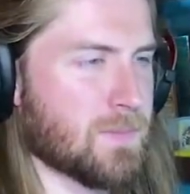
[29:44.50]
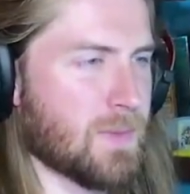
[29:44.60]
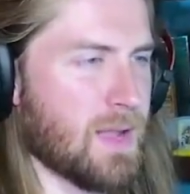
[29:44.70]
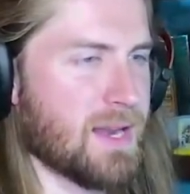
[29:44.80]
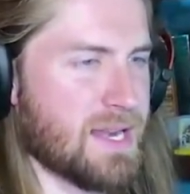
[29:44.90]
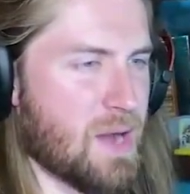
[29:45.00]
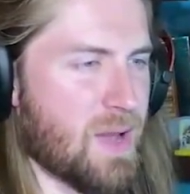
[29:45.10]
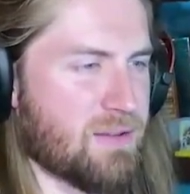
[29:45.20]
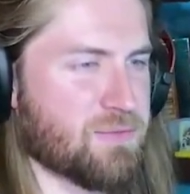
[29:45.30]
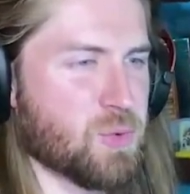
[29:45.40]
I now
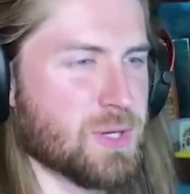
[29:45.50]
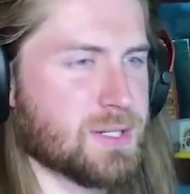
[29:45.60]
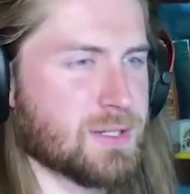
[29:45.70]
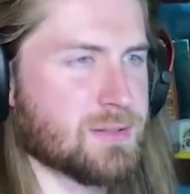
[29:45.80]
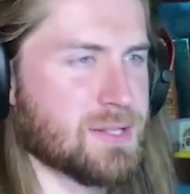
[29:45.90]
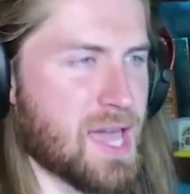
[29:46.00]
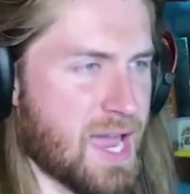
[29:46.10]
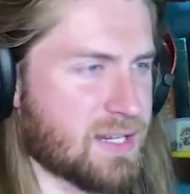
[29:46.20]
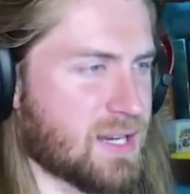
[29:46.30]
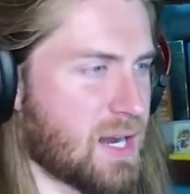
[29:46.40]
have wood
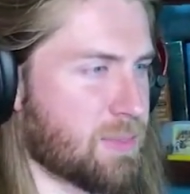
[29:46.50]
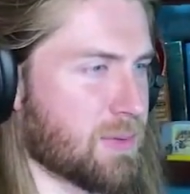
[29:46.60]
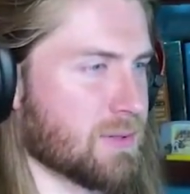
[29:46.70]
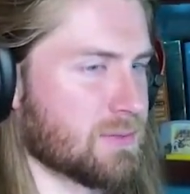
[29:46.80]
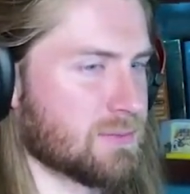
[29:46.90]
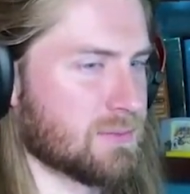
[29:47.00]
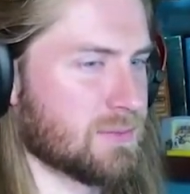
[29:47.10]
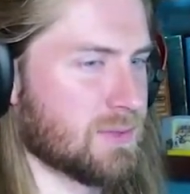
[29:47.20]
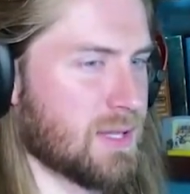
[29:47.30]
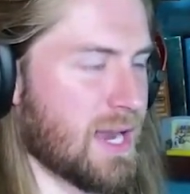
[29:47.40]
and copper
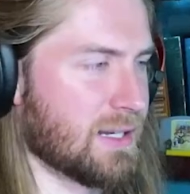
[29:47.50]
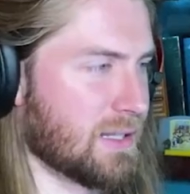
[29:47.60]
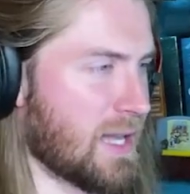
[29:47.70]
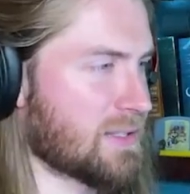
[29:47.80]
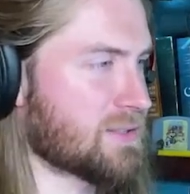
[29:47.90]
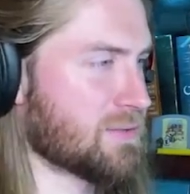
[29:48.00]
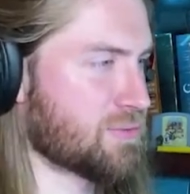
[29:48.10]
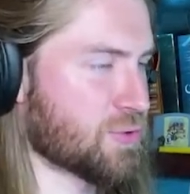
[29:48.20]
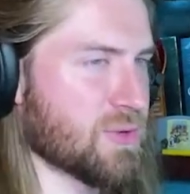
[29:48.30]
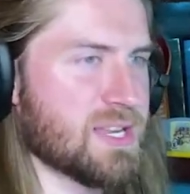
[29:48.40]
and lots of
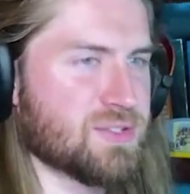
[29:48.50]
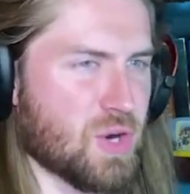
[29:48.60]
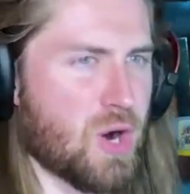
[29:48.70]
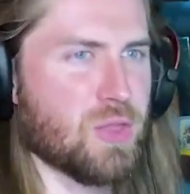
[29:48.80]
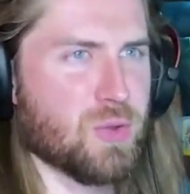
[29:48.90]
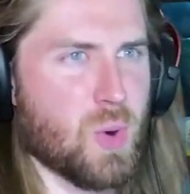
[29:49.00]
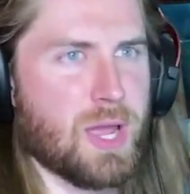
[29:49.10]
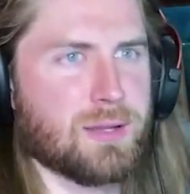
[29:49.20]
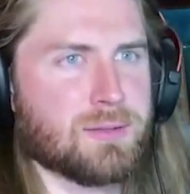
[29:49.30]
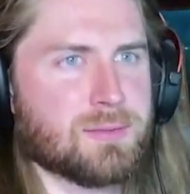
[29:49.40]
trees on the way.
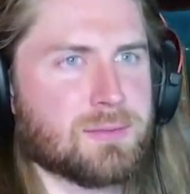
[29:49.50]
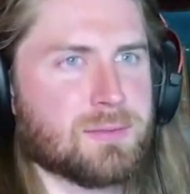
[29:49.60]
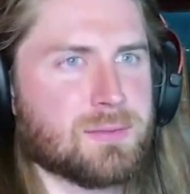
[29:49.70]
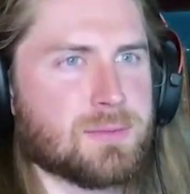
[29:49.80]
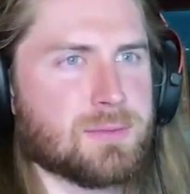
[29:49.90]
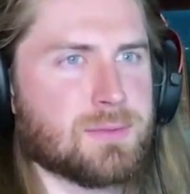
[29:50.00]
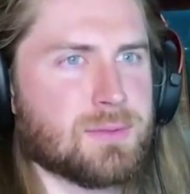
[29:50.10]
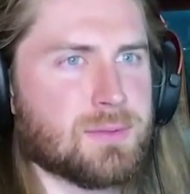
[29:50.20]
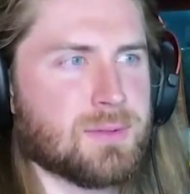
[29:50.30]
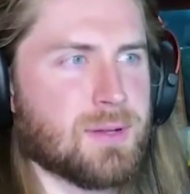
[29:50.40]

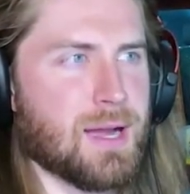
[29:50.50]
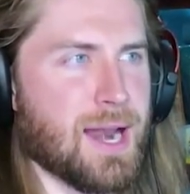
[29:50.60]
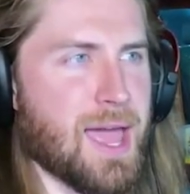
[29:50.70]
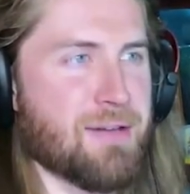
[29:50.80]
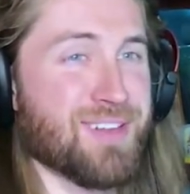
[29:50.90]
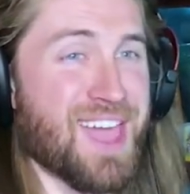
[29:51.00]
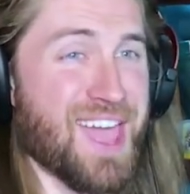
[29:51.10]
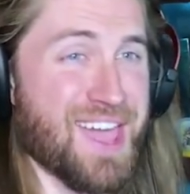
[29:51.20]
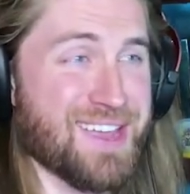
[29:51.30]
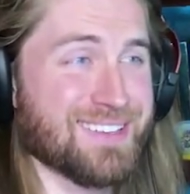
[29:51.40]
And I have
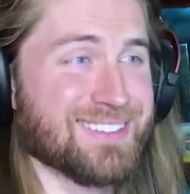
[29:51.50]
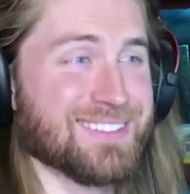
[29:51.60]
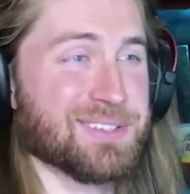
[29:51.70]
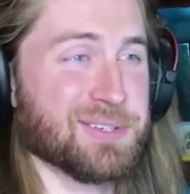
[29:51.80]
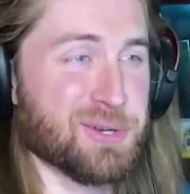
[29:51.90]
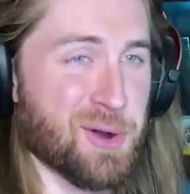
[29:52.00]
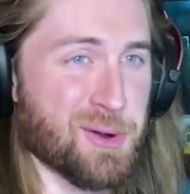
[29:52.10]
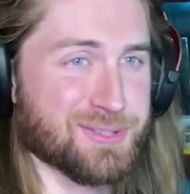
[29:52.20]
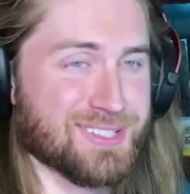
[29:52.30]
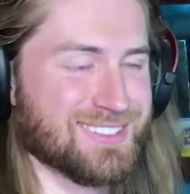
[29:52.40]
8
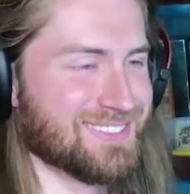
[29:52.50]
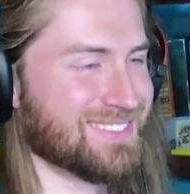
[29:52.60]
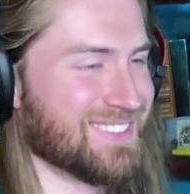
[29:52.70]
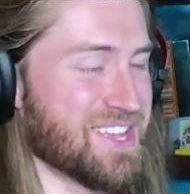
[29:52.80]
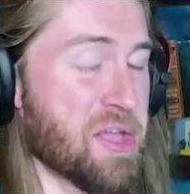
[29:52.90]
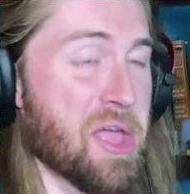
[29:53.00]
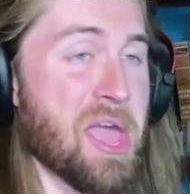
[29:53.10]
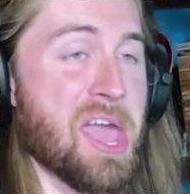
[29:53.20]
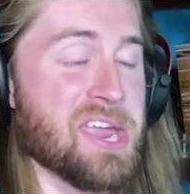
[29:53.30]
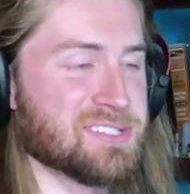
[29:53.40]
gold.
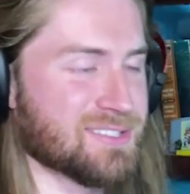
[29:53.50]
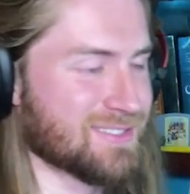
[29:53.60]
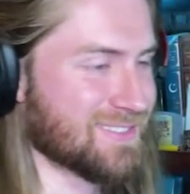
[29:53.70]
8.